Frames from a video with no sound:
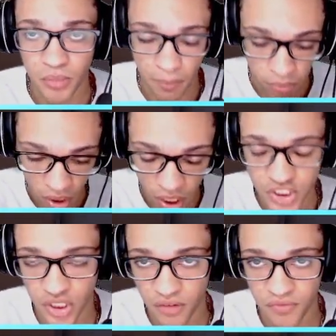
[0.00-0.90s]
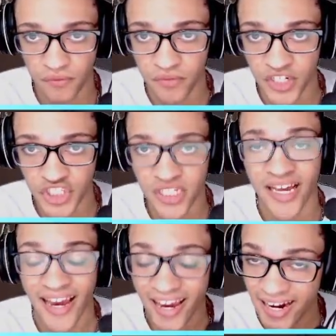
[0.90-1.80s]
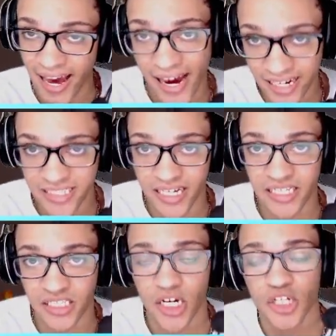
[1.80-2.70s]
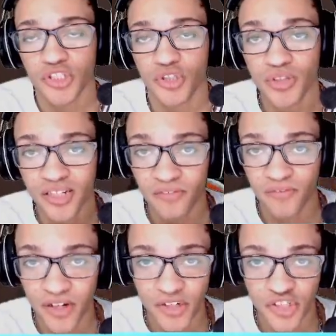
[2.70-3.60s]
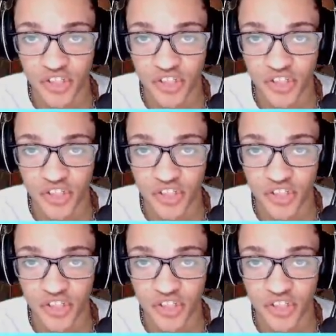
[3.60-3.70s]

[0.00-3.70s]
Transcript: it blocks off vision and access to the defenders,